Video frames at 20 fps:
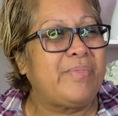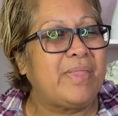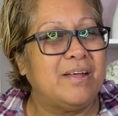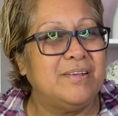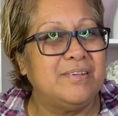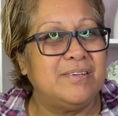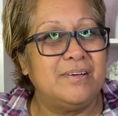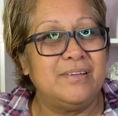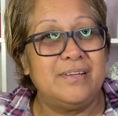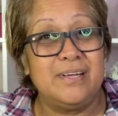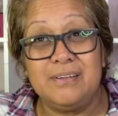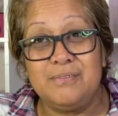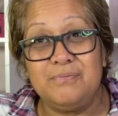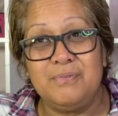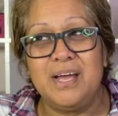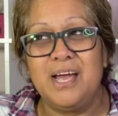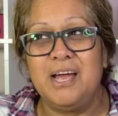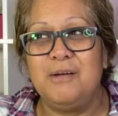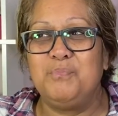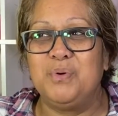So that's
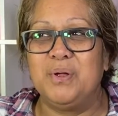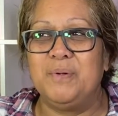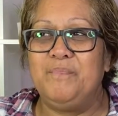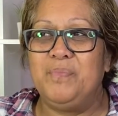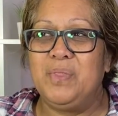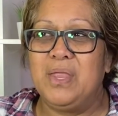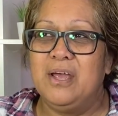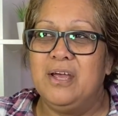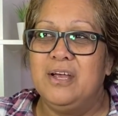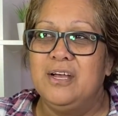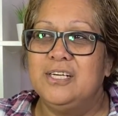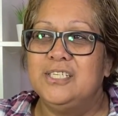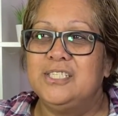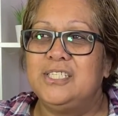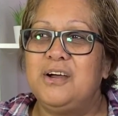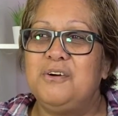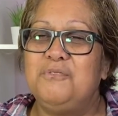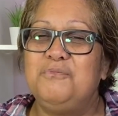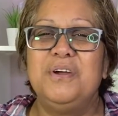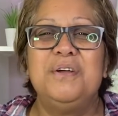what happened.
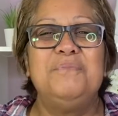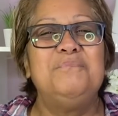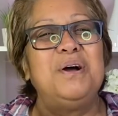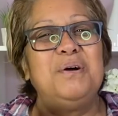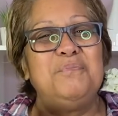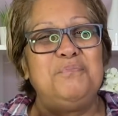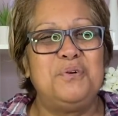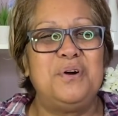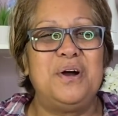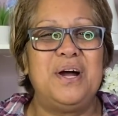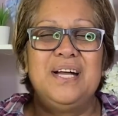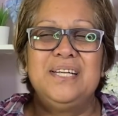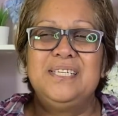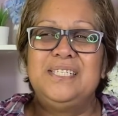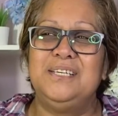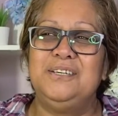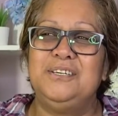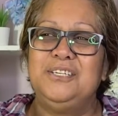So when my poor auntie,